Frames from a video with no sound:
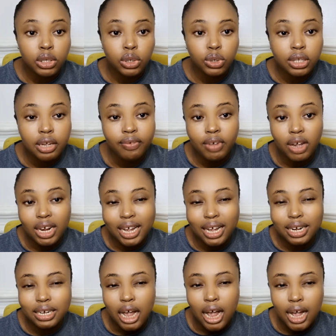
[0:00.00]
to see if I
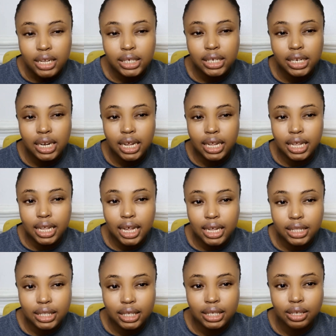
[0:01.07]
can actually
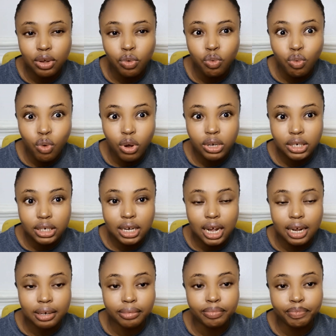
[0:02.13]
get one
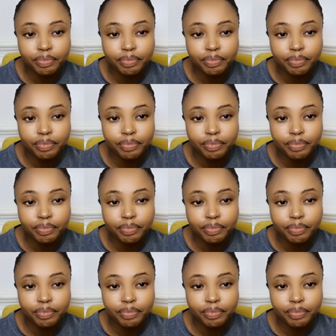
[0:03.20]
that